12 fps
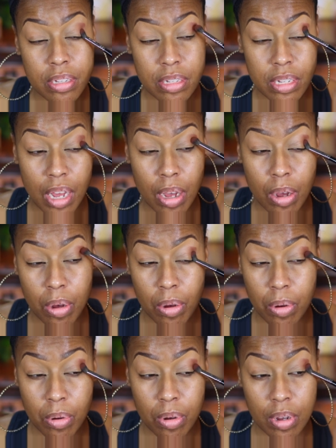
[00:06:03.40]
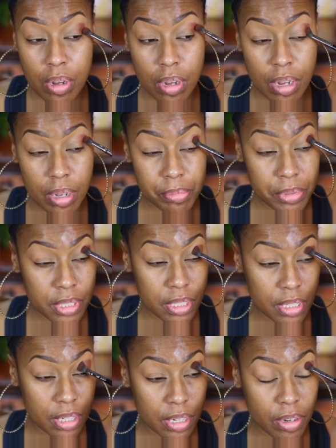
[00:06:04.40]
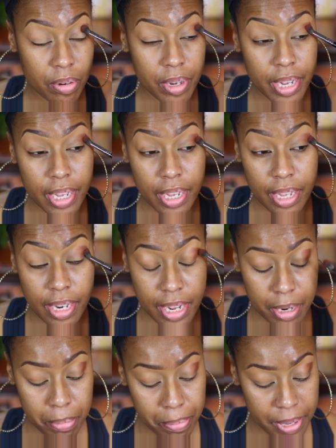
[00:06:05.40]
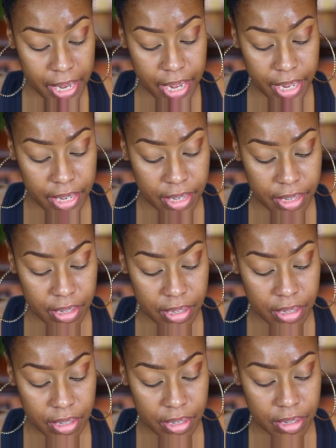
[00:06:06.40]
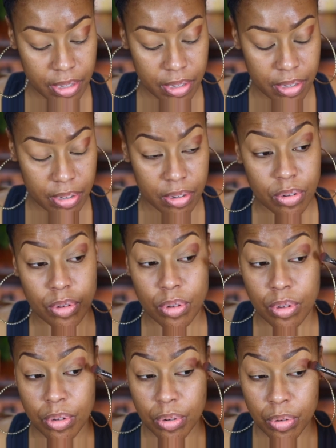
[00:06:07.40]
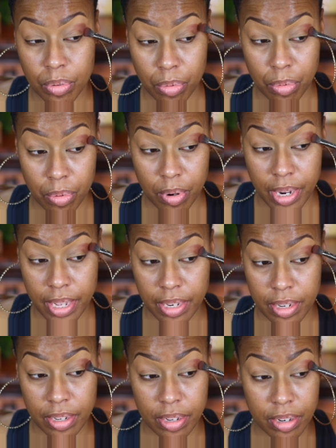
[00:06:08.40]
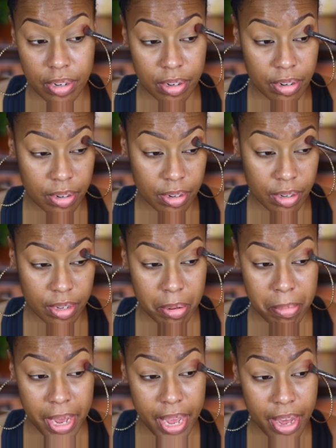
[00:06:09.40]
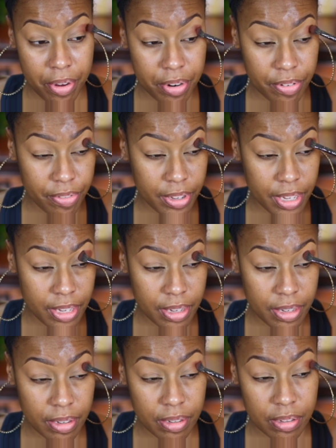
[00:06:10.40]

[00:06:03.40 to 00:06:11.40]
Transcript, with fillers: So I'm just gonna go ahead and apply it right here in my outer V.